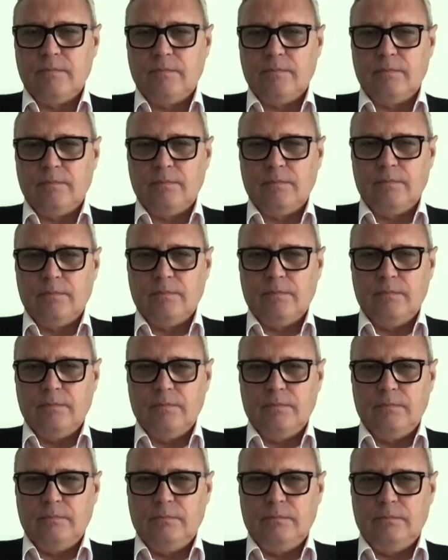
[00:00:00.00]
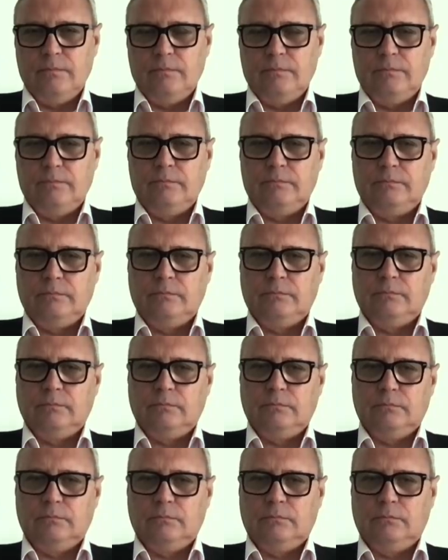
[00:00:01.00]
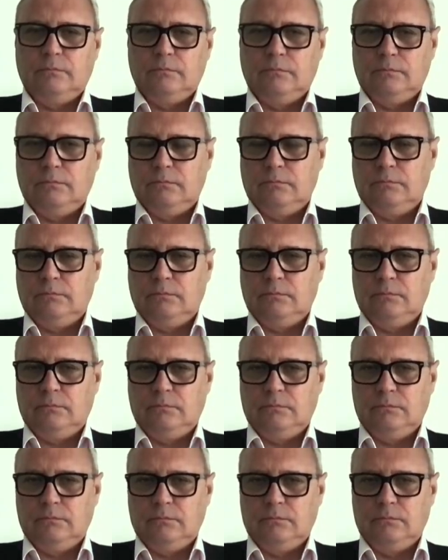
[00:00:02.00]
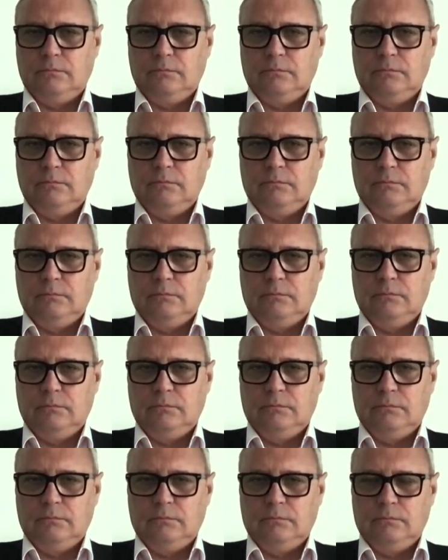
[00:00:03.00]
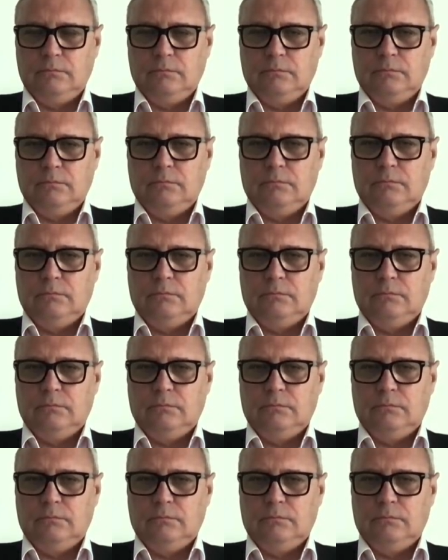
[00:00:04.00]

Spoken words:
(not speaking)